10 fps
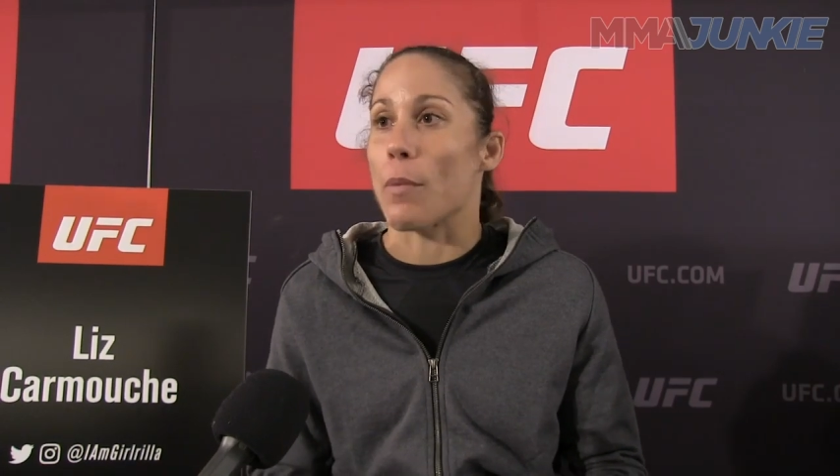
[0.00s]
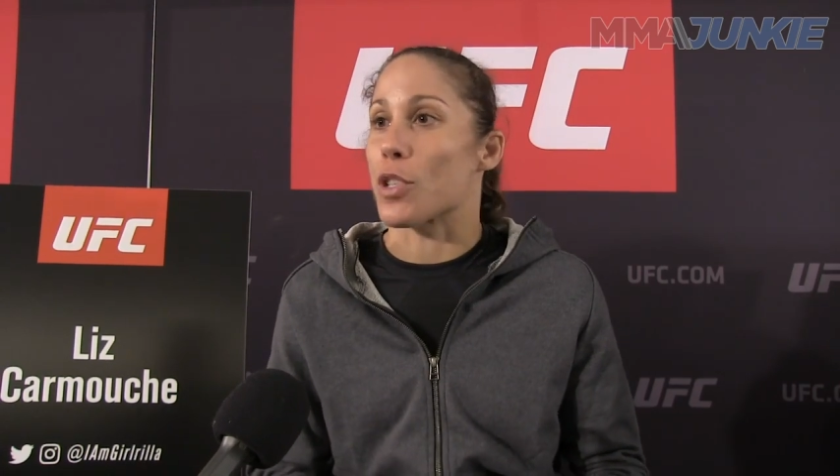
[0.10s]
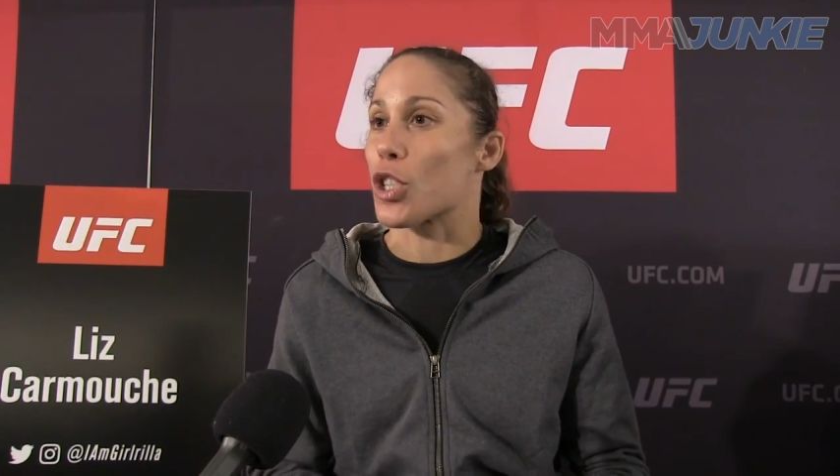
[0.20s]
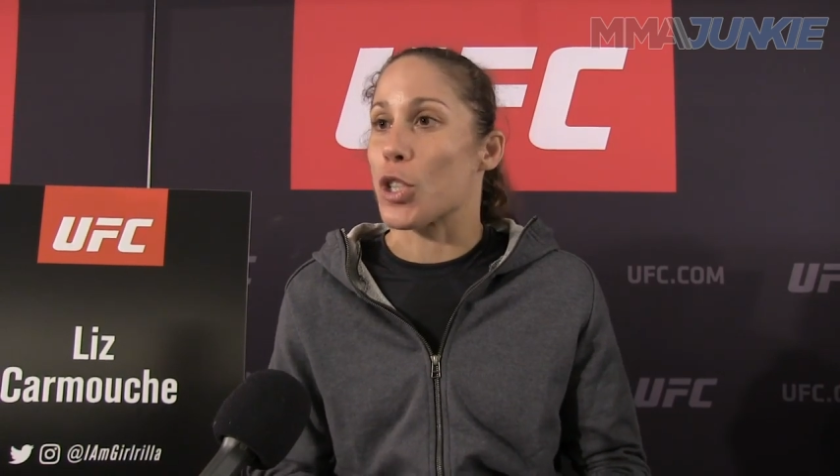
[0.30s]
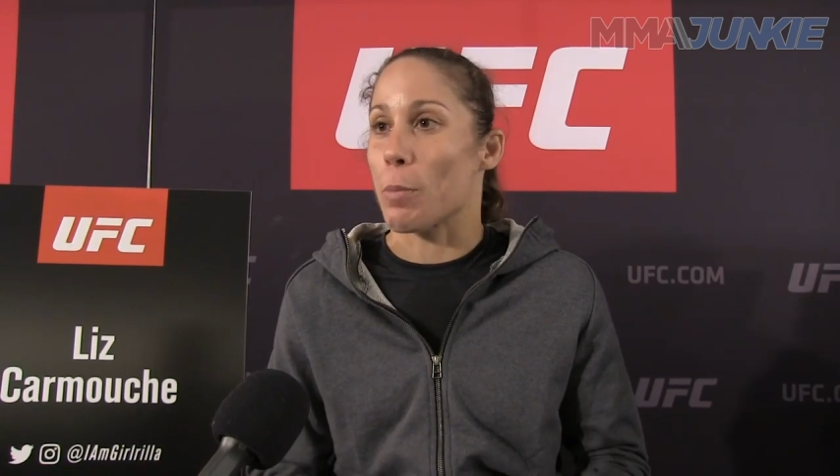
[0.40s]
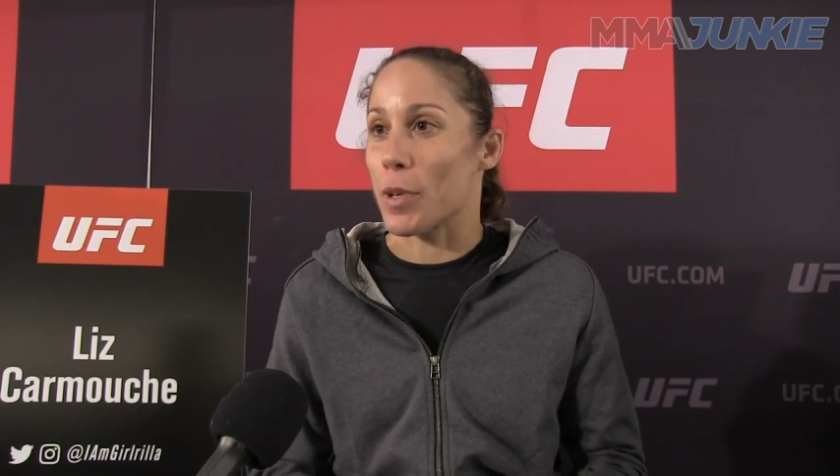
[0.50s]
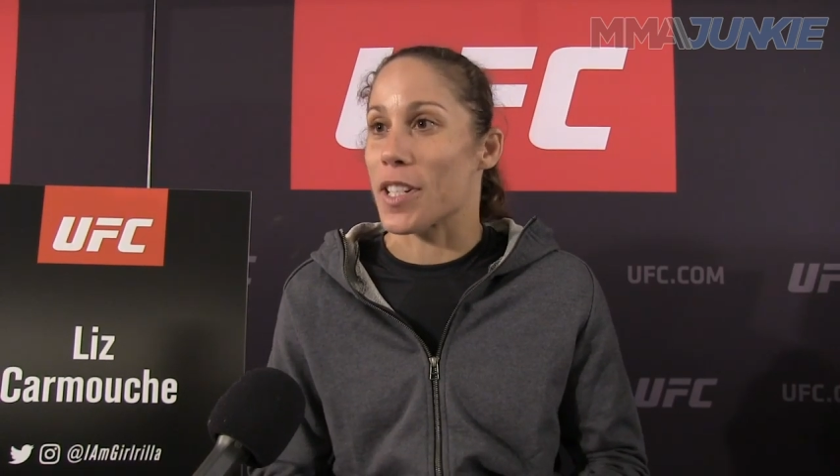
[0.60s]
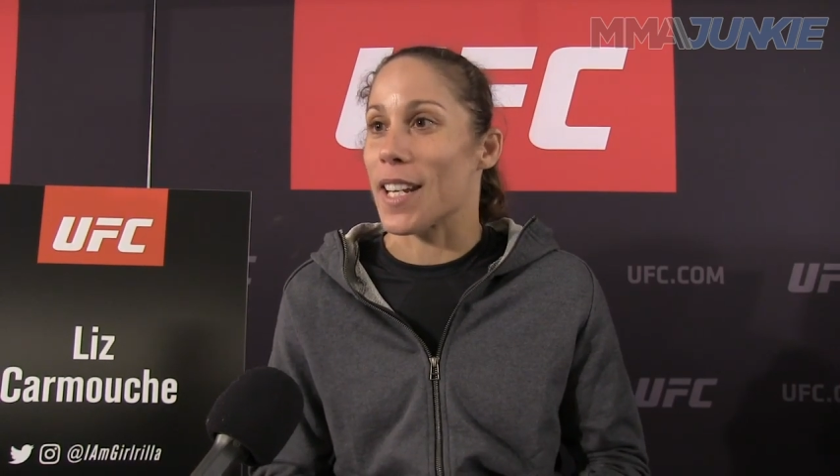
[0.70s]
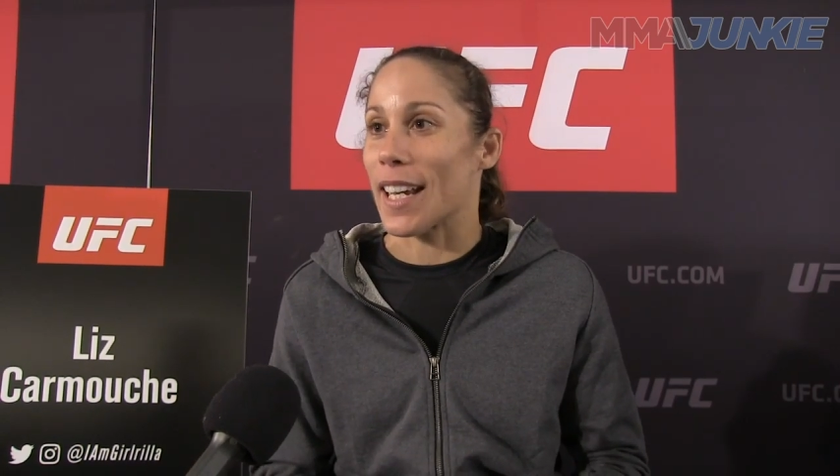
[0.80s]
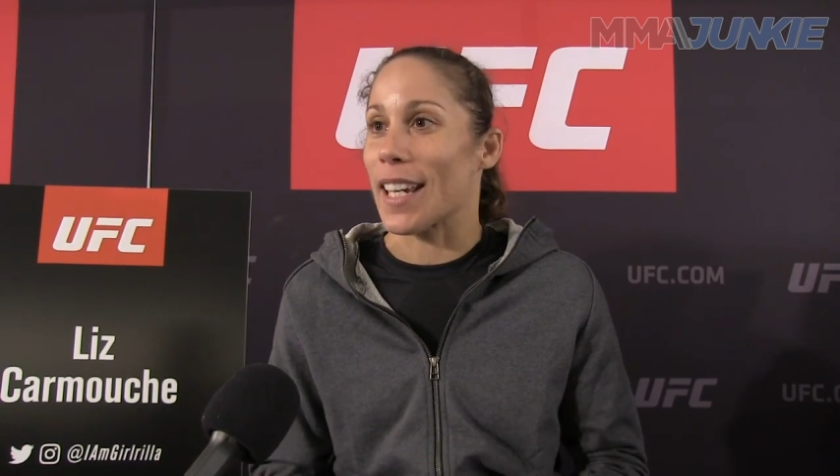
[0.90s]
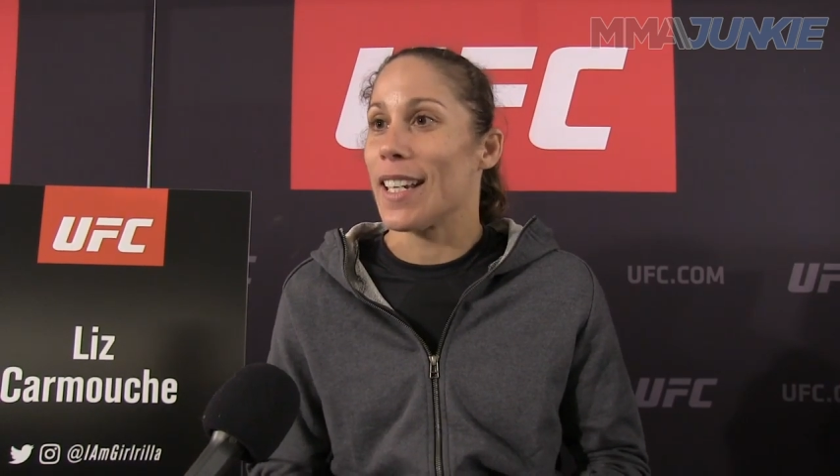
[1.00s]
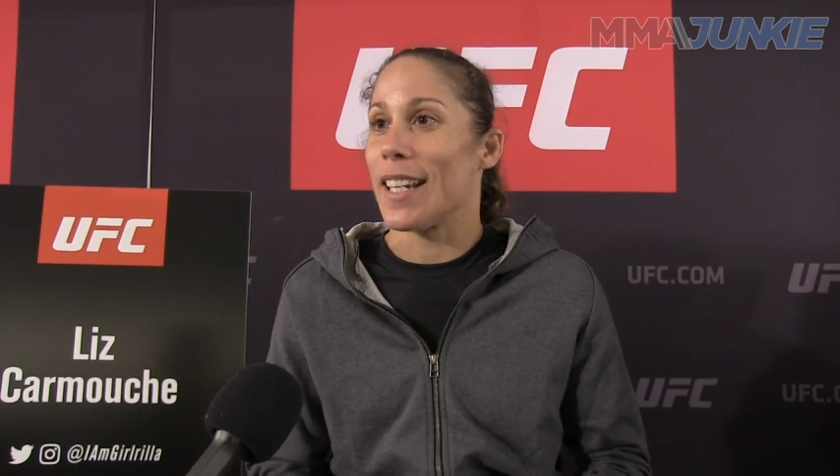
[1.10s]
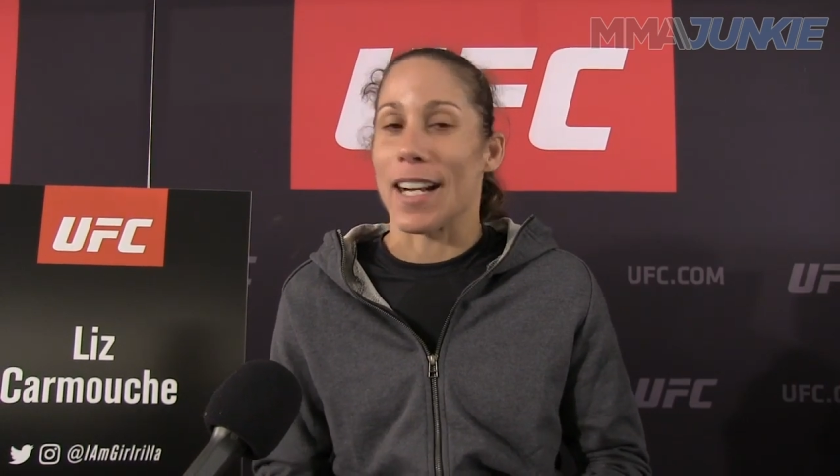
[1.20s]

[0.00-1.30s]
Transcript: I was super sick,